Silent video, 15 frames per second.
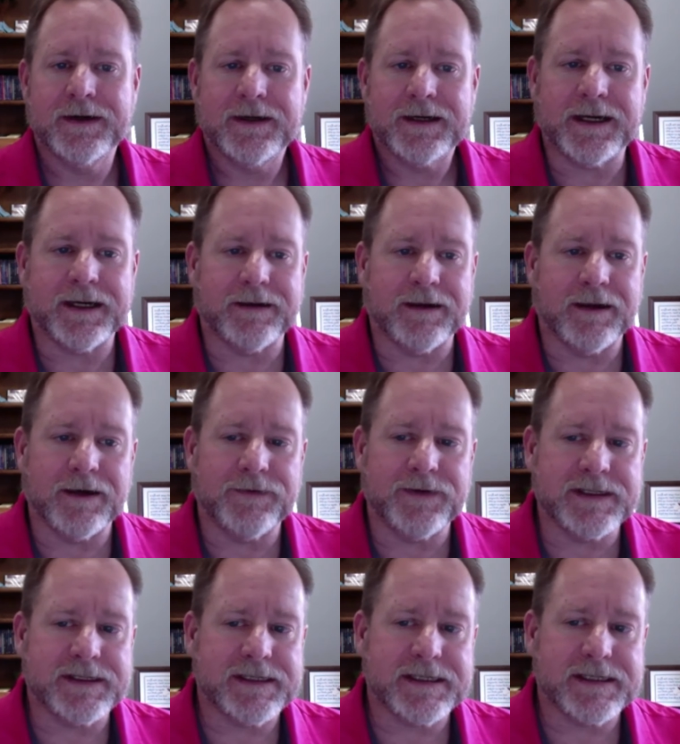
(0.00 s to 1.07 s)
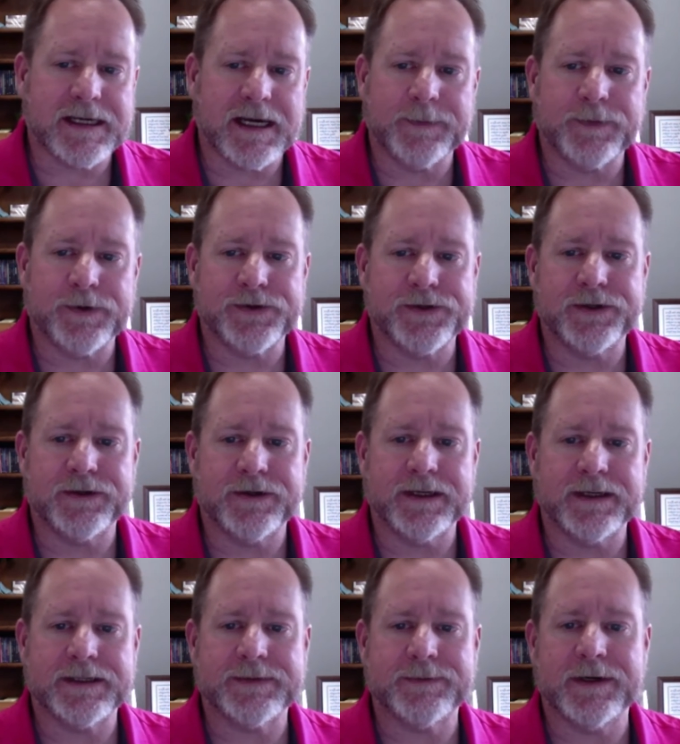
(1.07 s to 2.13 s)
He had loved his disciples during
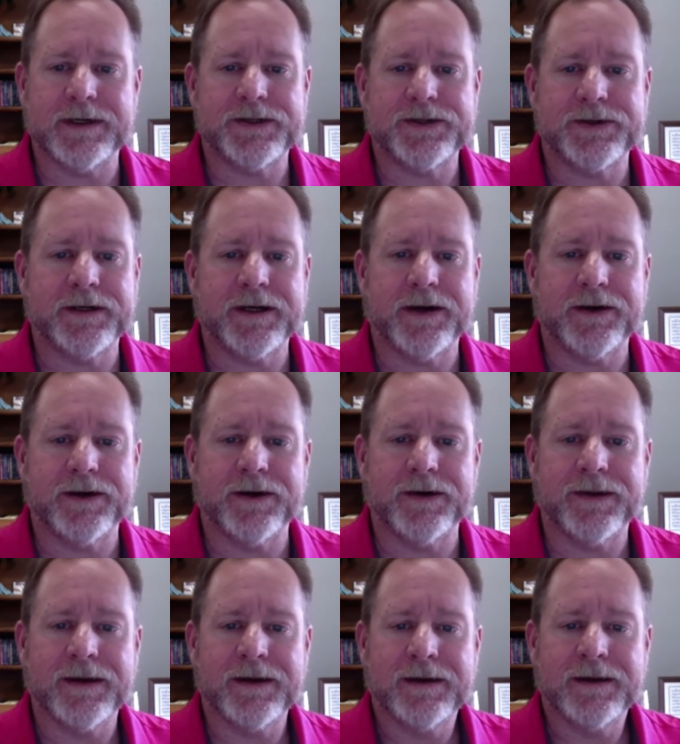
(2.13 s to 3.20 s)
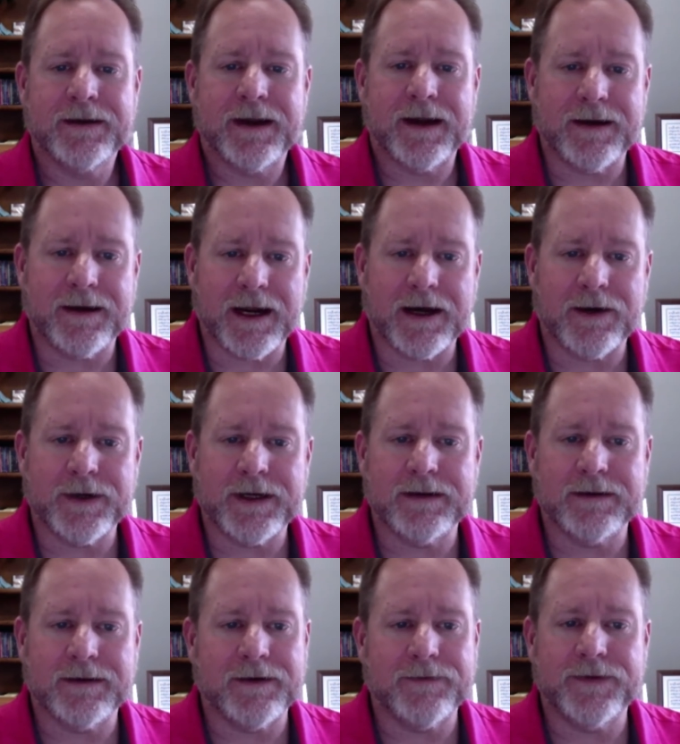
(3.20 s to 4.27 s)
this ministry on earth, and now he
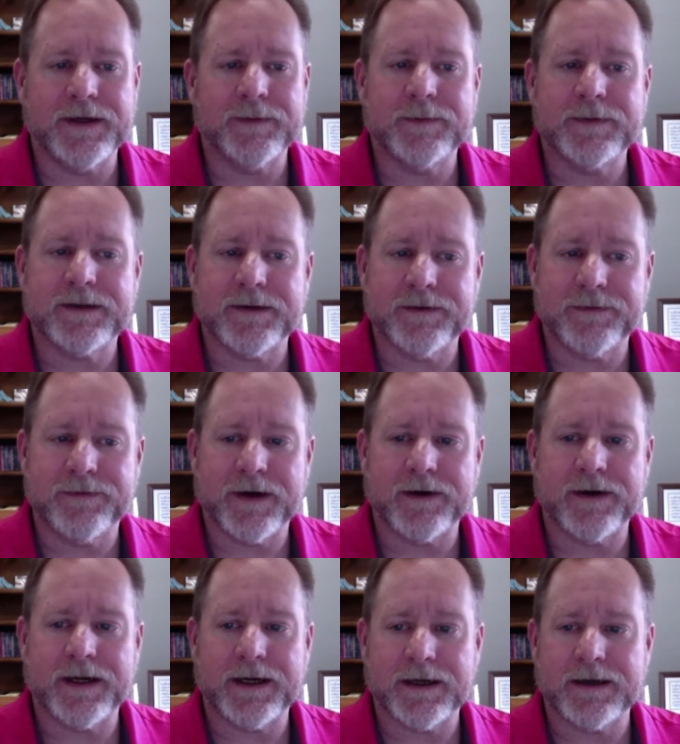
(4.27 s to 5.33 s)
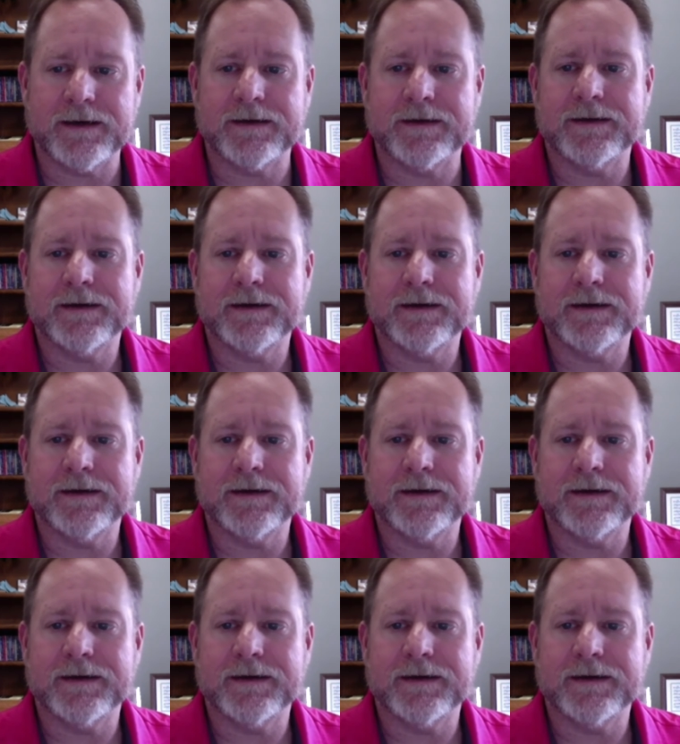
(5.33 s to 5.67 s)
loved them to the very end.